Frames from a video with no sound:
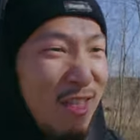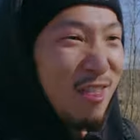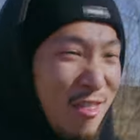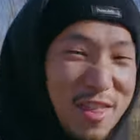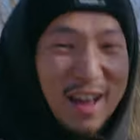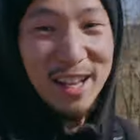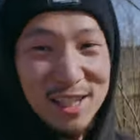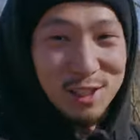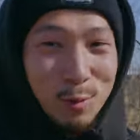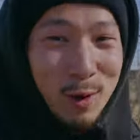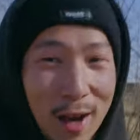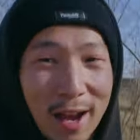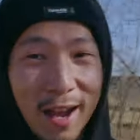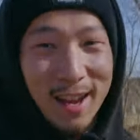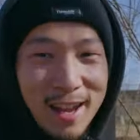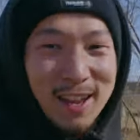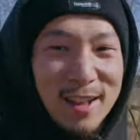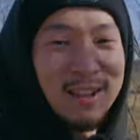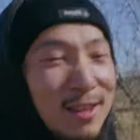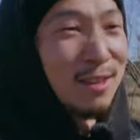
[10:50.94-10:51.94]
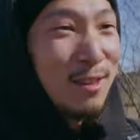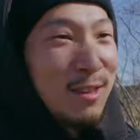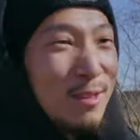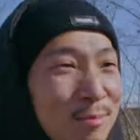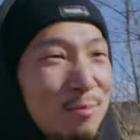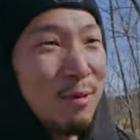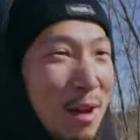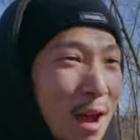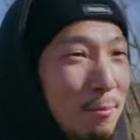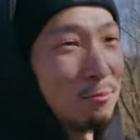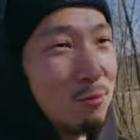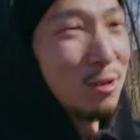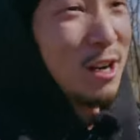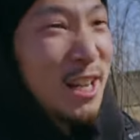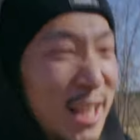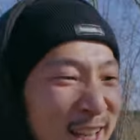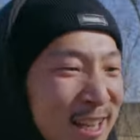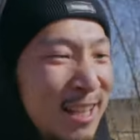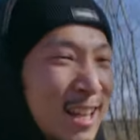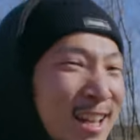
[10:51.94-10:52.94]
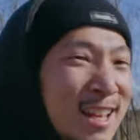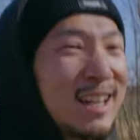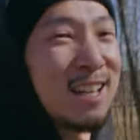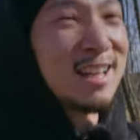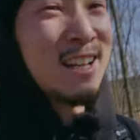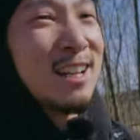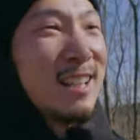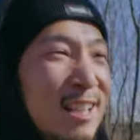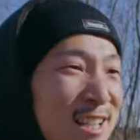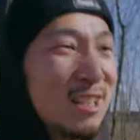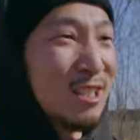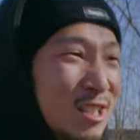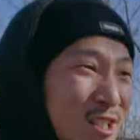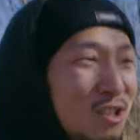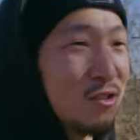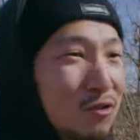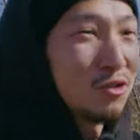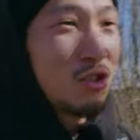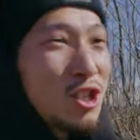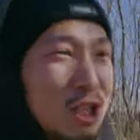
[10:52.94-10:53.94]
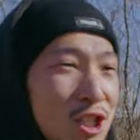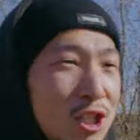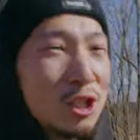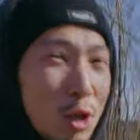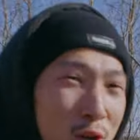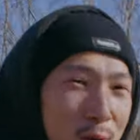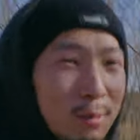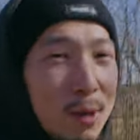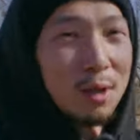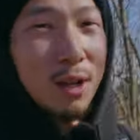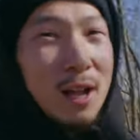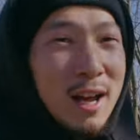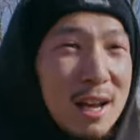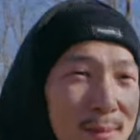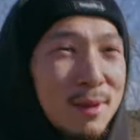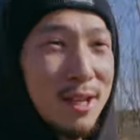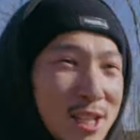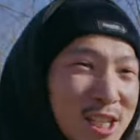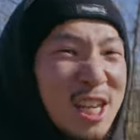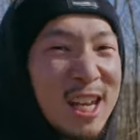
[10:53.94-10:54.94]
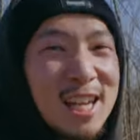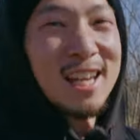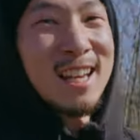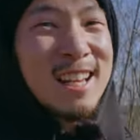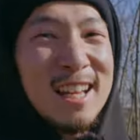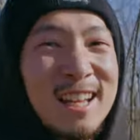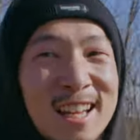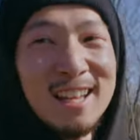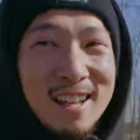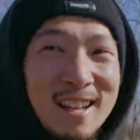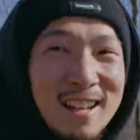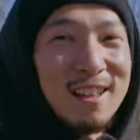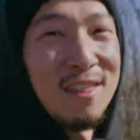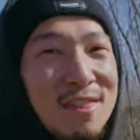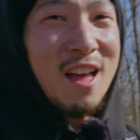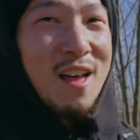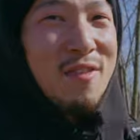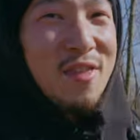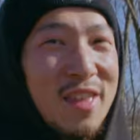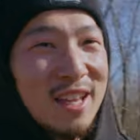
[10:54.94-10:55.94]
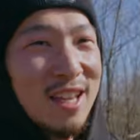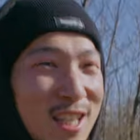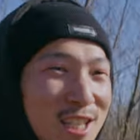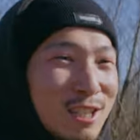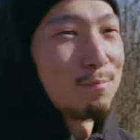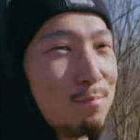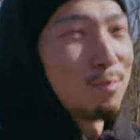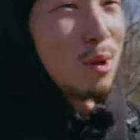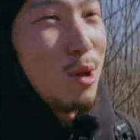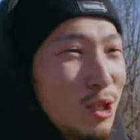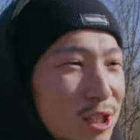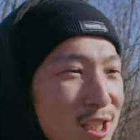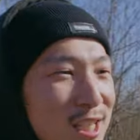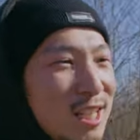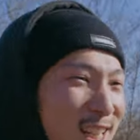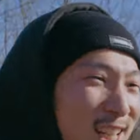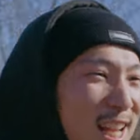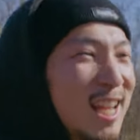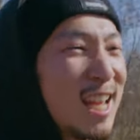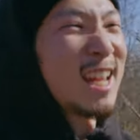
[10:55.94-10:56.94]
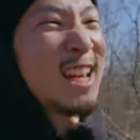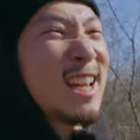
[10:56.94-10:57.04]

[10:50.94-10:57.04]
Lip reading: That's why I'm running. Just normal IBIS. Nothing is boosted.